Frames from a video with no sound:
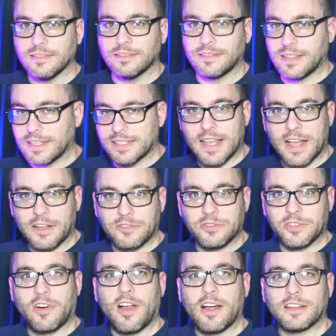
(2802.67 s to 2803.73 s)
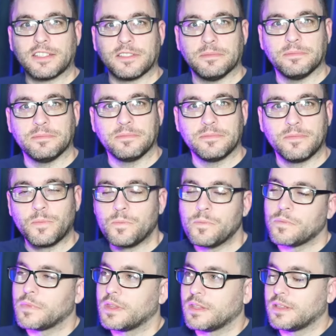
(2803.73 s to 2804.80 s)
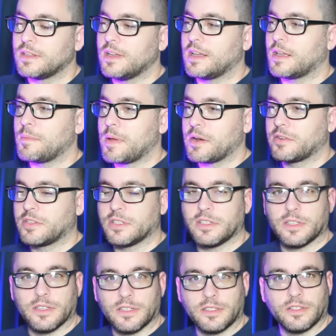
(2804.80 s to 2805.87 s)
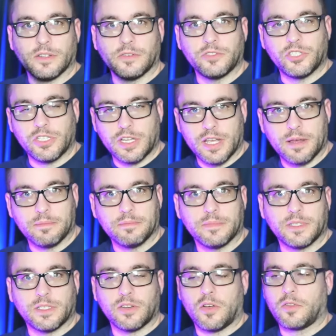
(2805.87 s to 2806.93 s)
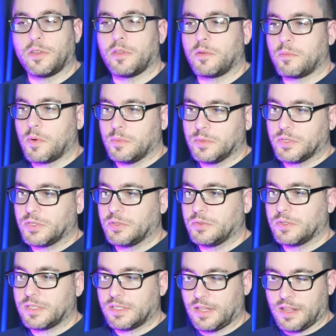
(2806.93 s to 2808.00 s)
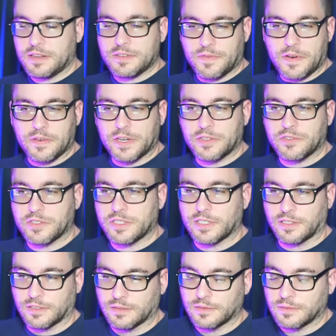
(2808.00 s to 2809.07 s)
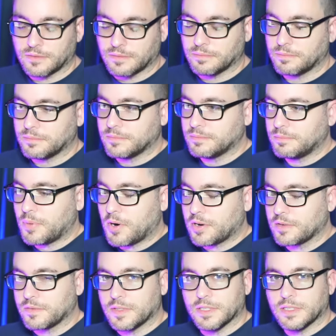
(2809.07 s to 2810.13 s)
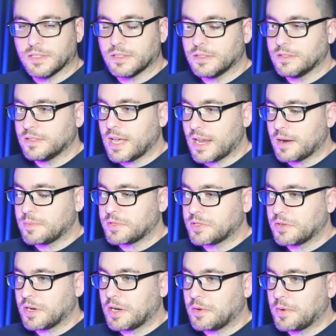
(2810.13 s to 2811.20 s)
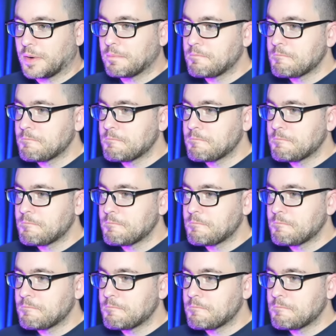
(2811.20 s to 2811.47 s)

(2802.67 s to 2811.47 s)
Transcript: thinks Zaku's are awesome. Yeah, compared to the you know GMs and all the other mobile suits, and that's a very interesting part of the that episode. Anyway,